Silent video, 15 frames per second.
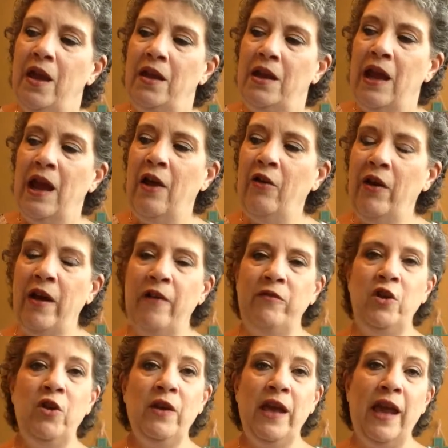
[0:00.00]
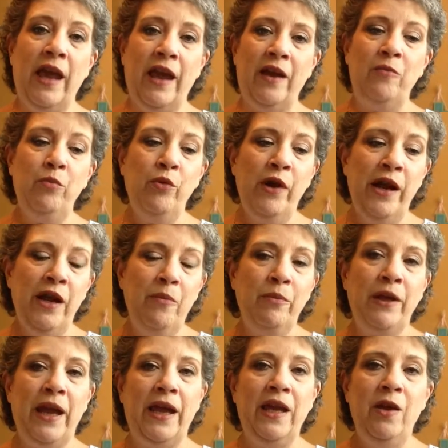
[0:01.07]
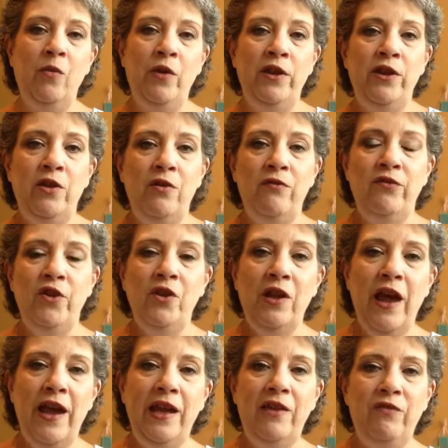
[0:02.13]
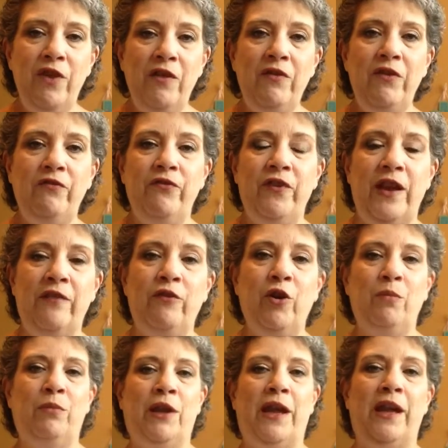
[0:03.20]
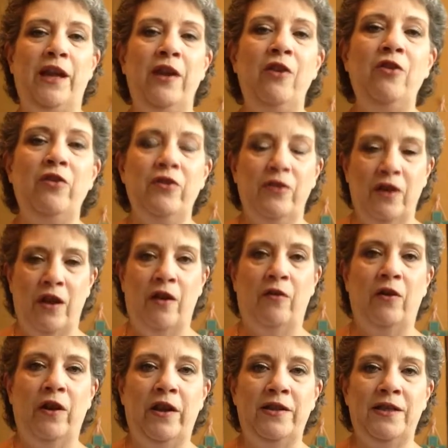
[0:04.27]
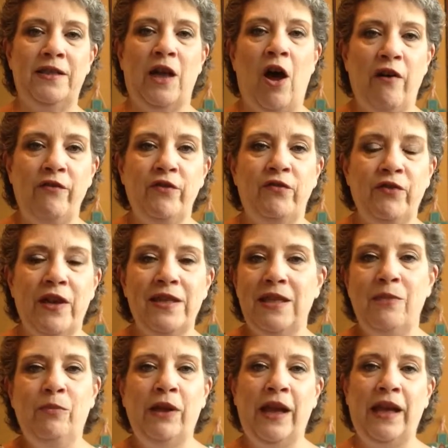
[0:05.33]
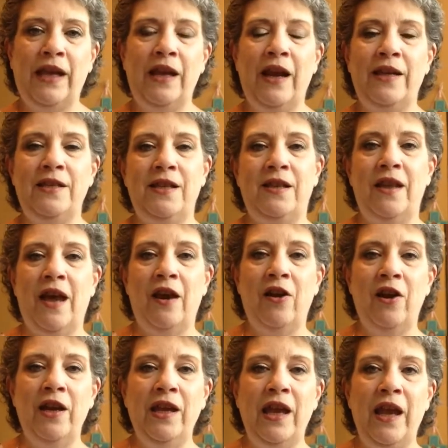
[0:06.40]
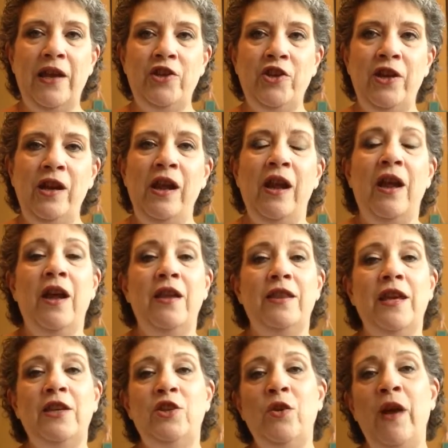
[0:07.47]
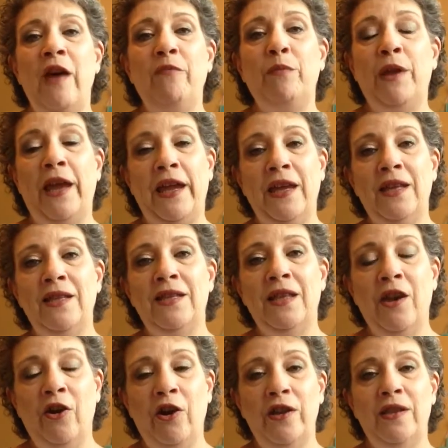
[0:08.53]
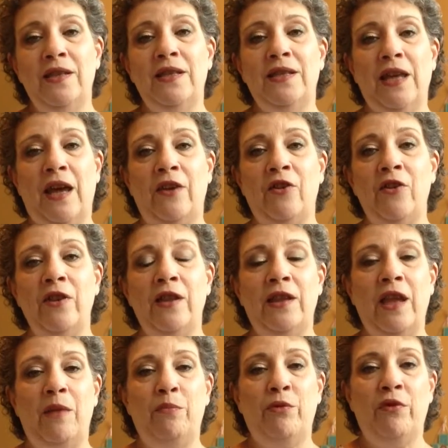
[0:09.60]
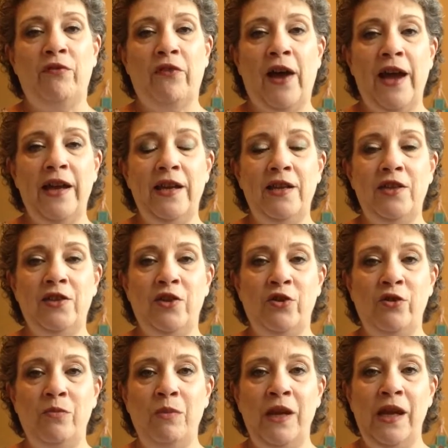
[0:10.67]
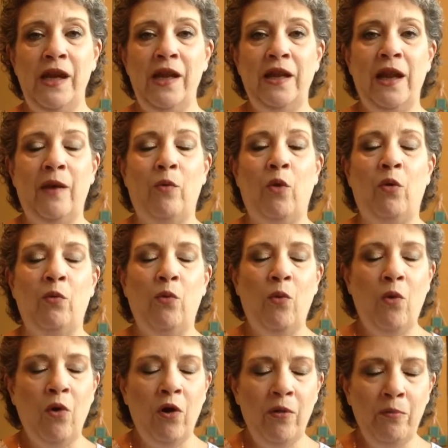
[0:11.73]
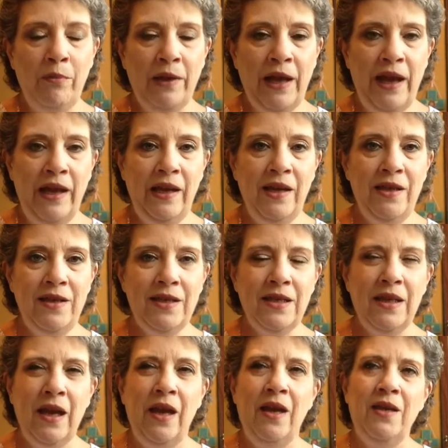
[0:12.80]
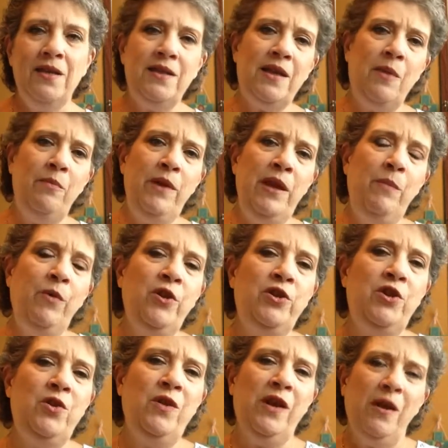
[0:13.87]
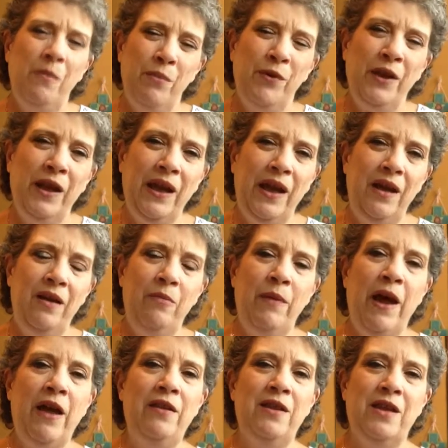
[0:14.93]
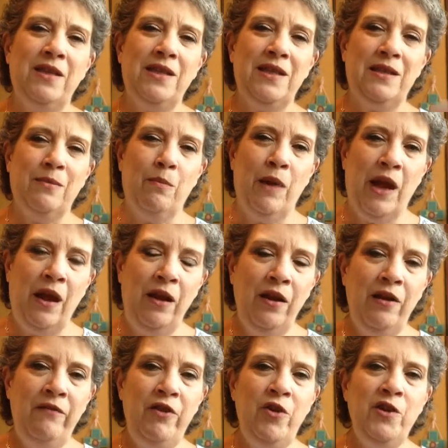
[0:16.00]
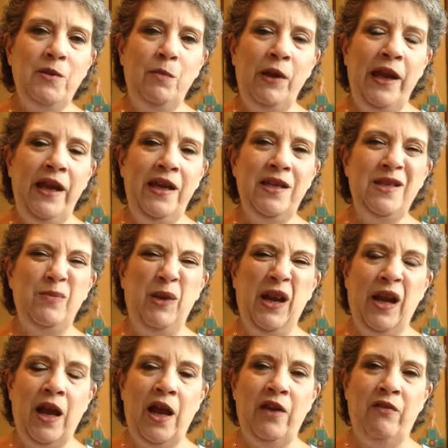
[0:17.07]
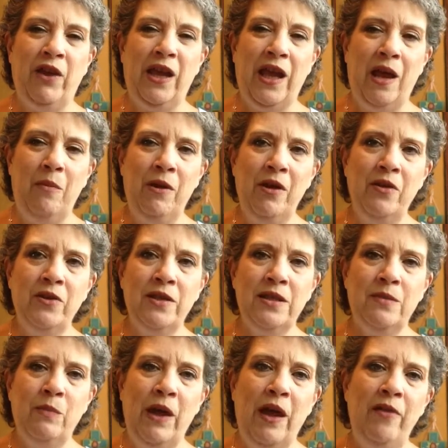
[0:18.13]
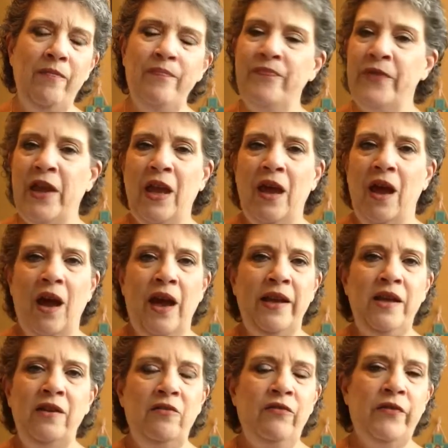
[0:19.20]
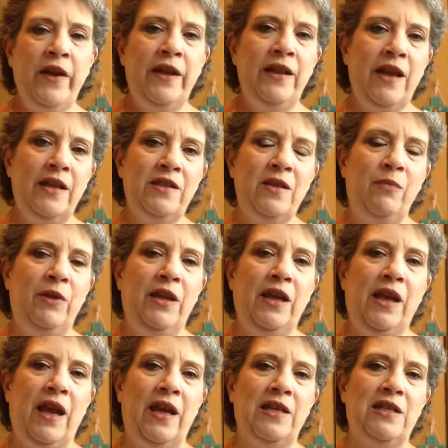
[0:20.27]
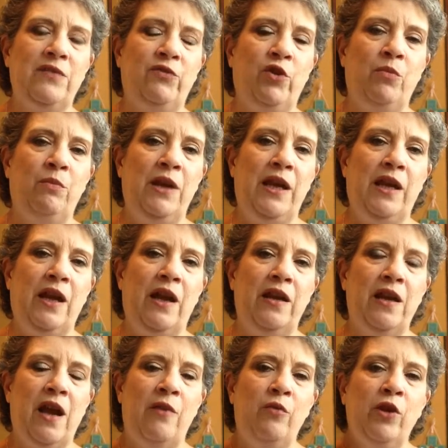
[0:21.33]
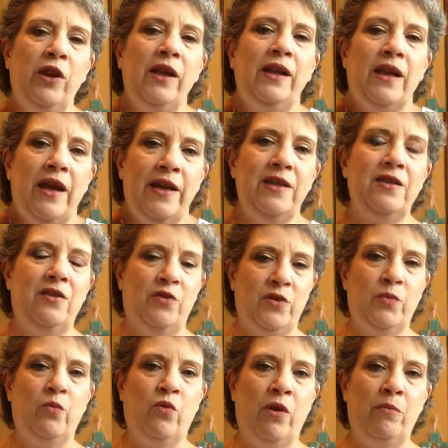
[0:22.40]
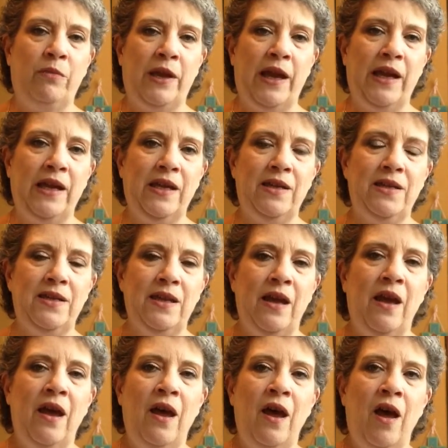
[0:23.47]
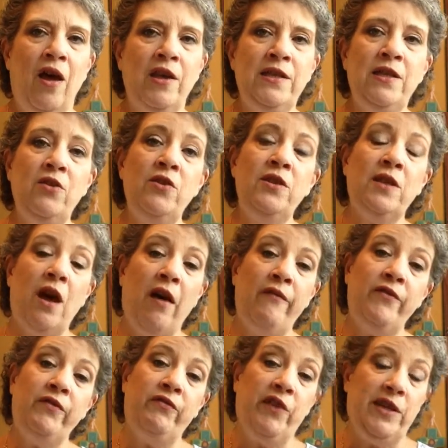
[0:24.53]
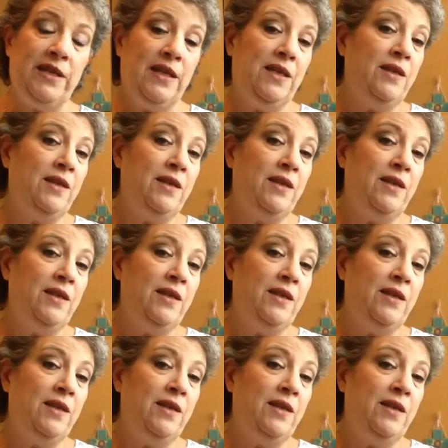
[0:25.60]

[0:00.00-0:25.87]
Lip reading: Now, you can bring a blanket with you if you like, if you have a favorite blanket or a soft, fuzzy blanket. I did that on occasion. They do have blankets there at the center that they provided to me, and they were warm blankets. Some people do complain about the smell of those blankets being kind of a chemical smell. I didn't find that to be the case for me, and I really liked those warm blankets. Also, soft, fuzzy